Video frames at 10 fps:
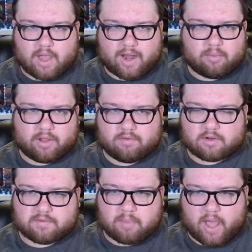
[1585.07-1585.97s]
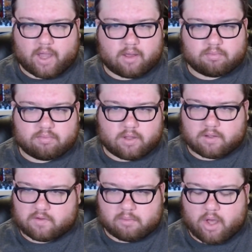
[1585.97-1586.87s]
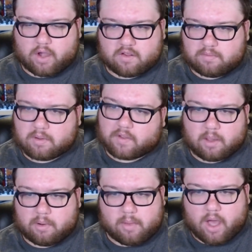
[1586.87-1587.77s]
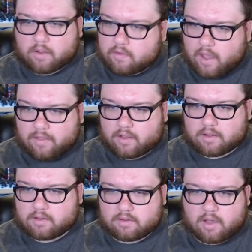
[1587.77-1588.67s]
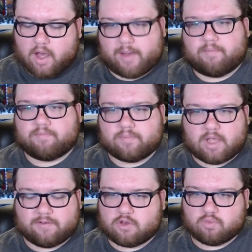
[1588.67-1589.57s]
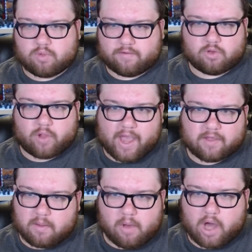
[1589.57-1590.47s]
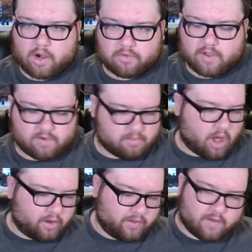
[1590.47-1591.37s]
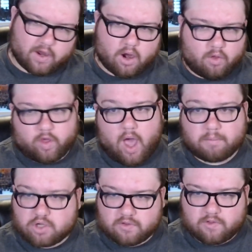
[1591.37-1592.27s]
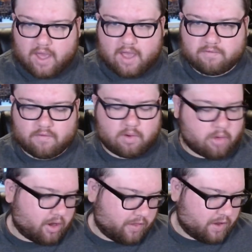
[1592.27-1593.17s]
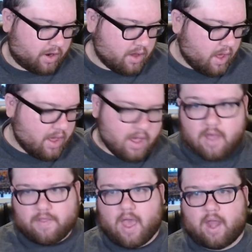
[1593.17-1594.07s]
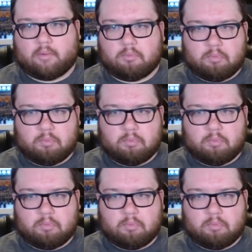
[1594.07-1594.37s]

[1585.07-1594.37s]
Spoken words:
believe in just buying things in a box because they come in a box. I think if you like the models, every model in there, or the options that they have for every model in there, then